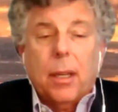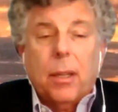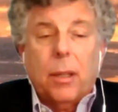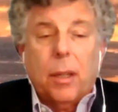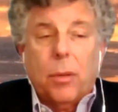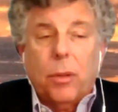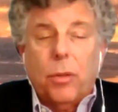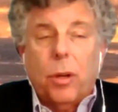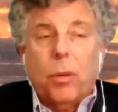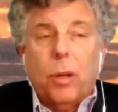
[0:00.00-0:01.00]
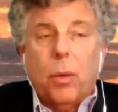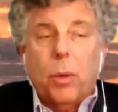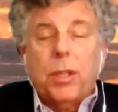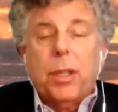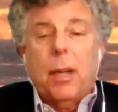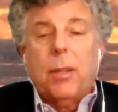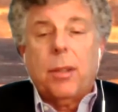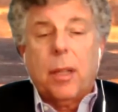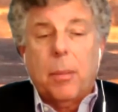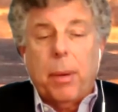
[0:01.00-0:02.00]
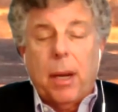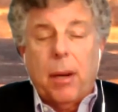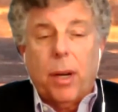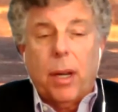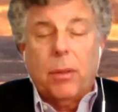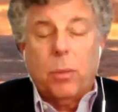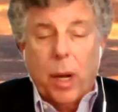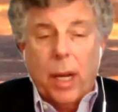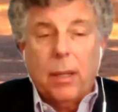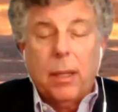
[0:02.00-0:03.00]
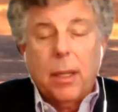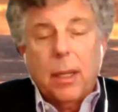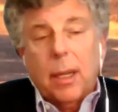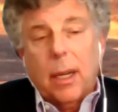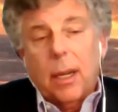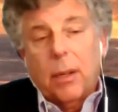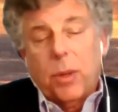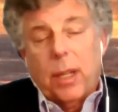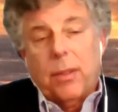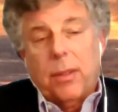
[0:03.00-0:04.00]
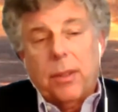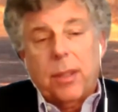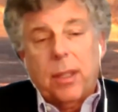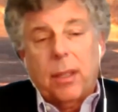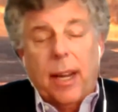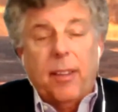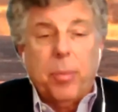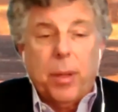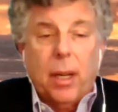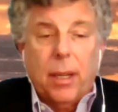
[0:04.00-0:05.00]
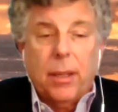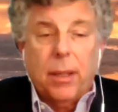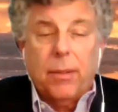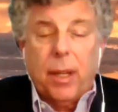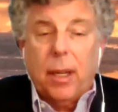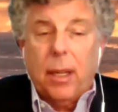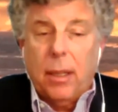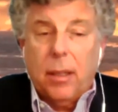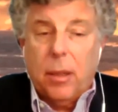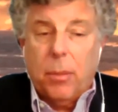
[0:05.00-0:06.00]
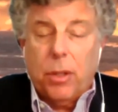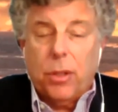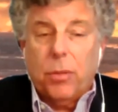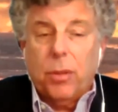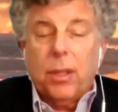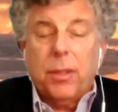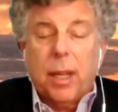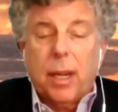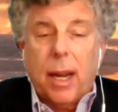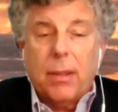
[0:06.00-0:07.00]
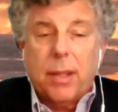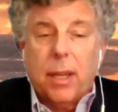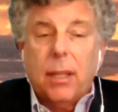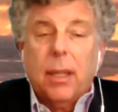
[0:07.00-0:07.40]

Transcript: You don't know which tenants are going to pay rent when. Rent is the lifeblood of any commercial real estate asset.